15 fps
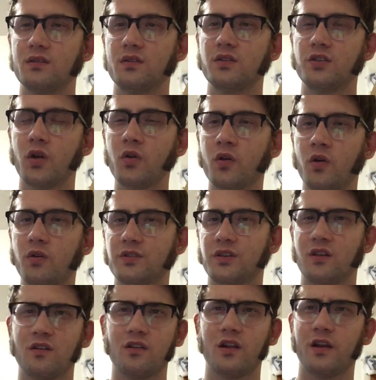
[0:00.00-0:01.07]
tone holes on
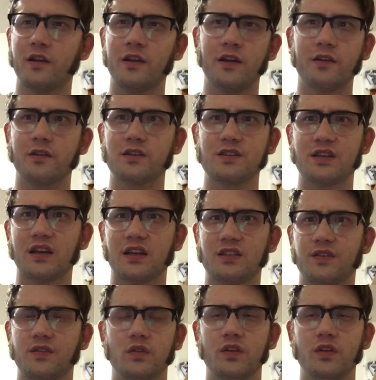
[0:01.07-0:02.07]
a clarinet or a saxophone.